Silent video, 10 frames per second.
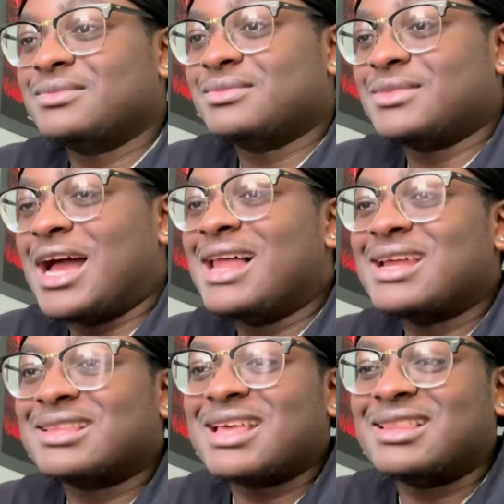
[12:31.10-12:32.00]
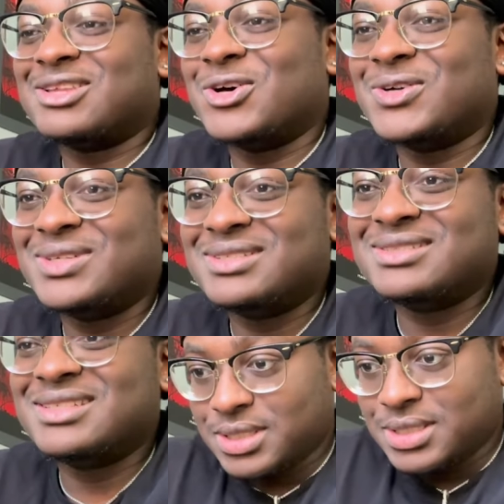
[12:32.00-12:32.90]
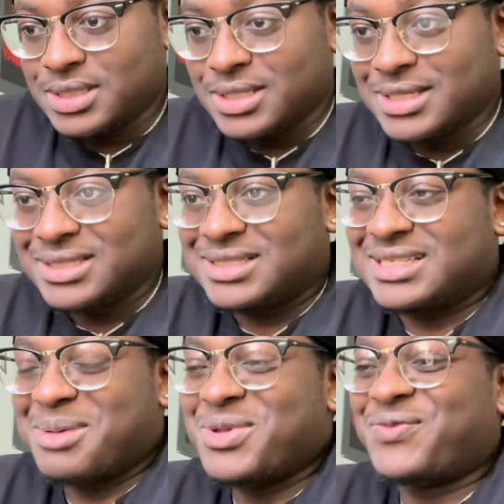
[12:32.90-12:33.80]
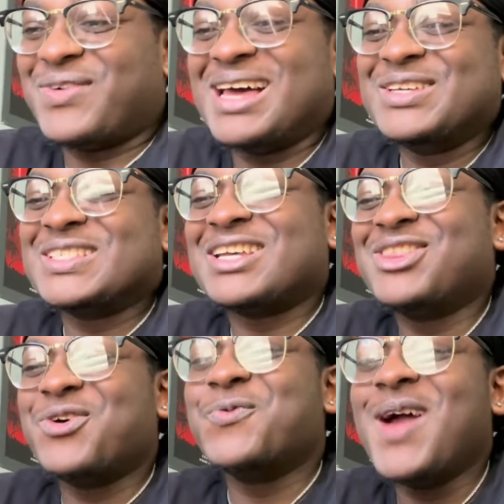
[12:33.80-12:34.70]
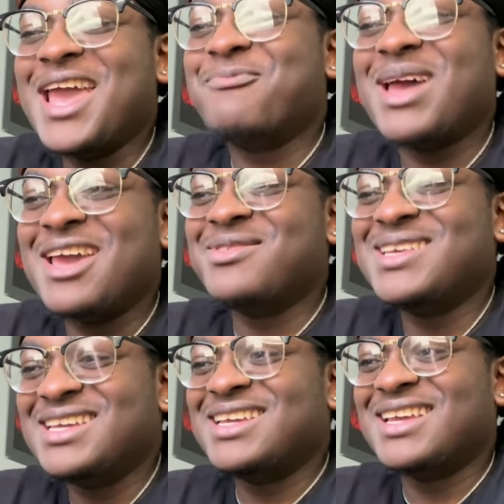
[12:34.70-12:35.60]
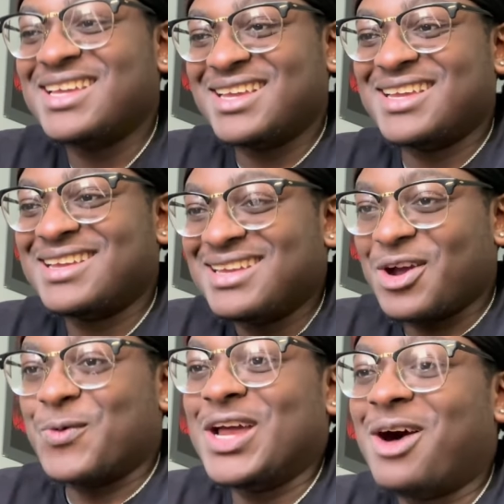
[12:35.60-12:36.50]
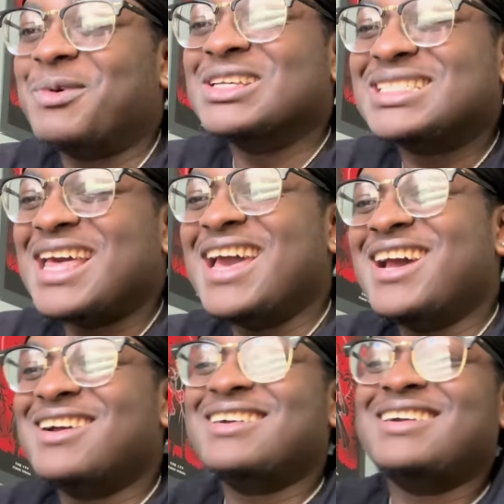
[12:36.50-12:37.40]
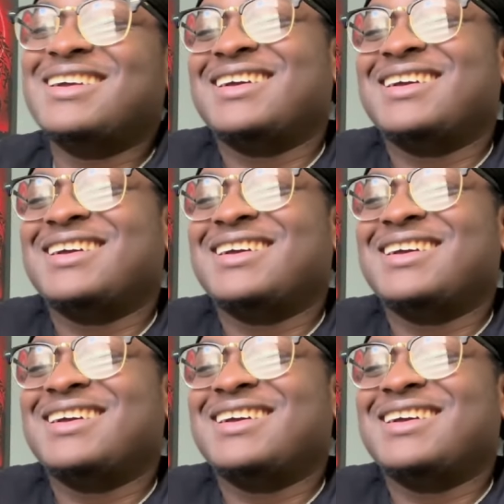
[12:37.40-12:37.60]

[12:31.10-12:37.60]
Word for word: Nah, I like that though. Semifinals on the way, baby. We almost there.